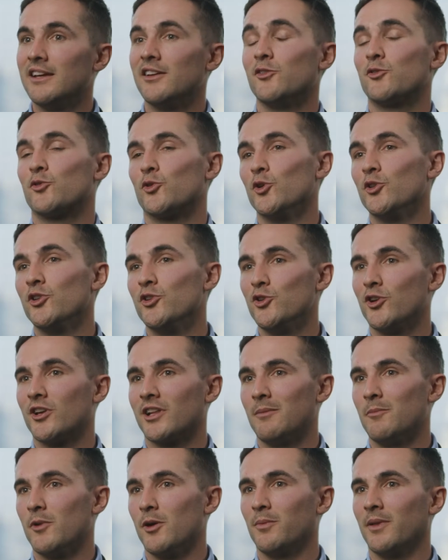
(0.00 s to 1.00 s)
Through the New
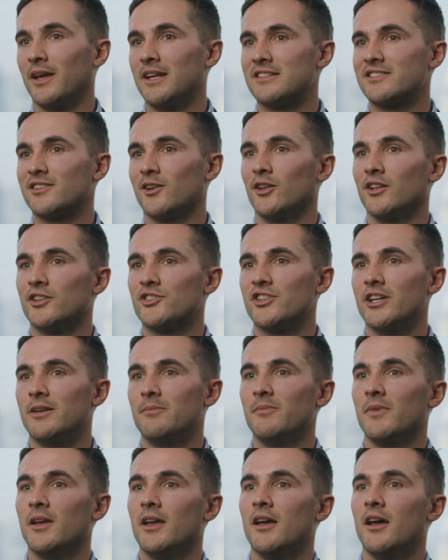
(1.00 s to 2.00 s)
Colombo Plan Scholarship,
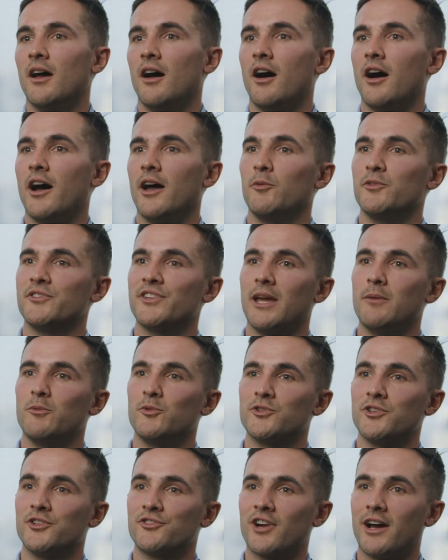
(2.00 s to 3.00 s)
I was able
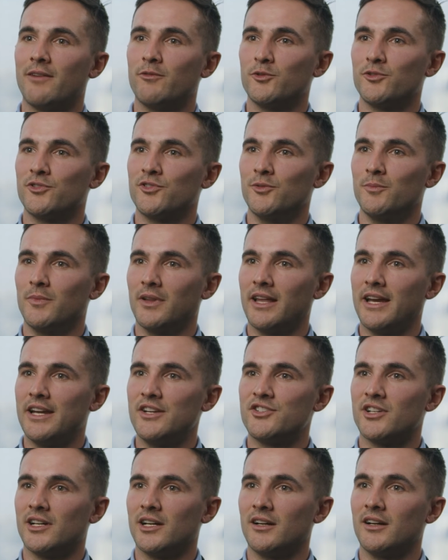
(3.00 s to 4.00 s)
to travel to
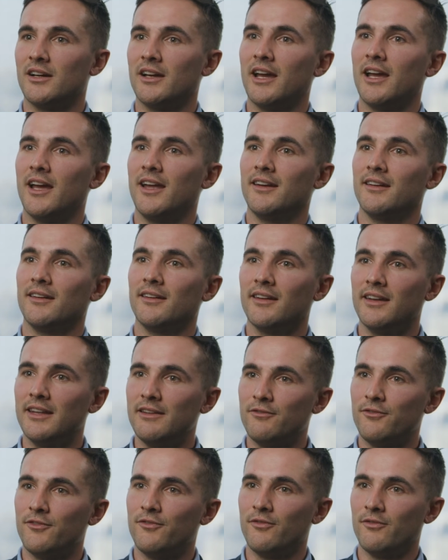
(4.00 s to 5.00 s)
Malaysia and
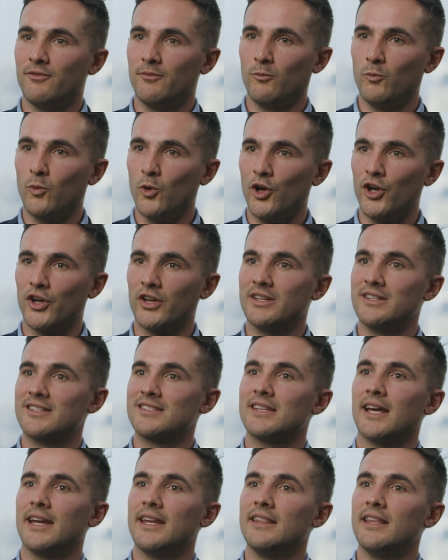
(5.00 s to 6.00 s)
live, work, and
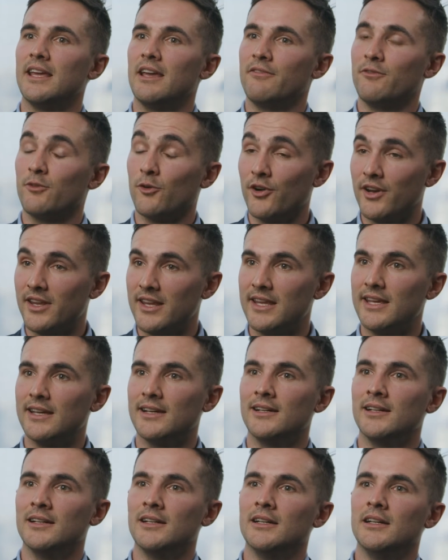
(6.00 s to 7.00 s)
study there for a year.
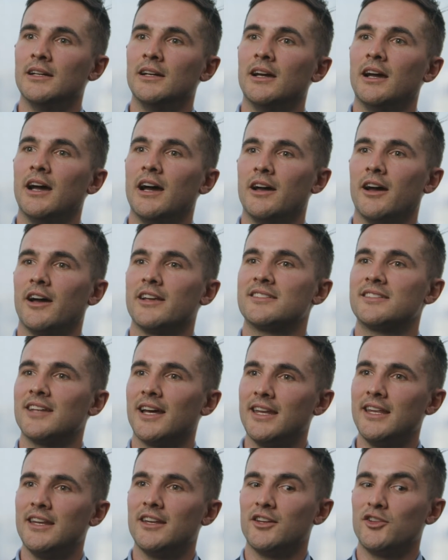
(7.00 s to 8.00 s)
I
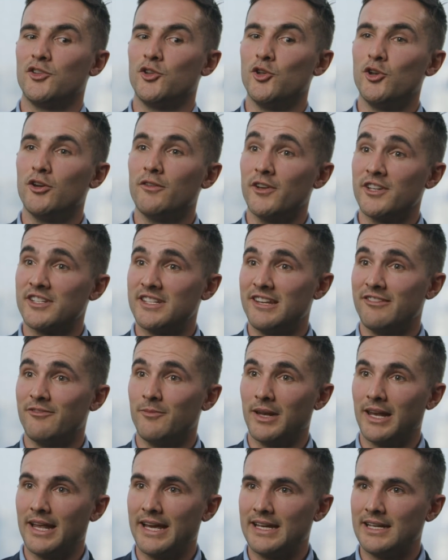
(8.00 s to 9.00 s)
studied at the University of
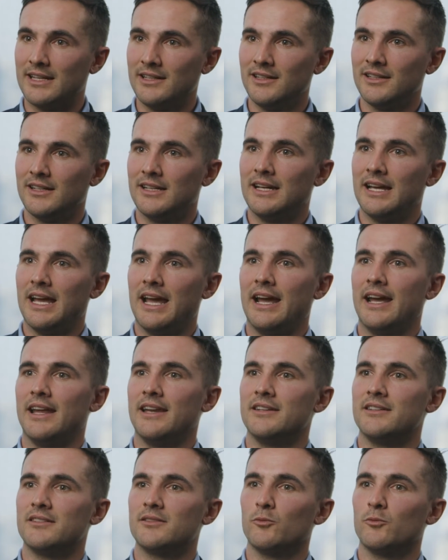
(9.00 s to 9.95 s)
Malaya and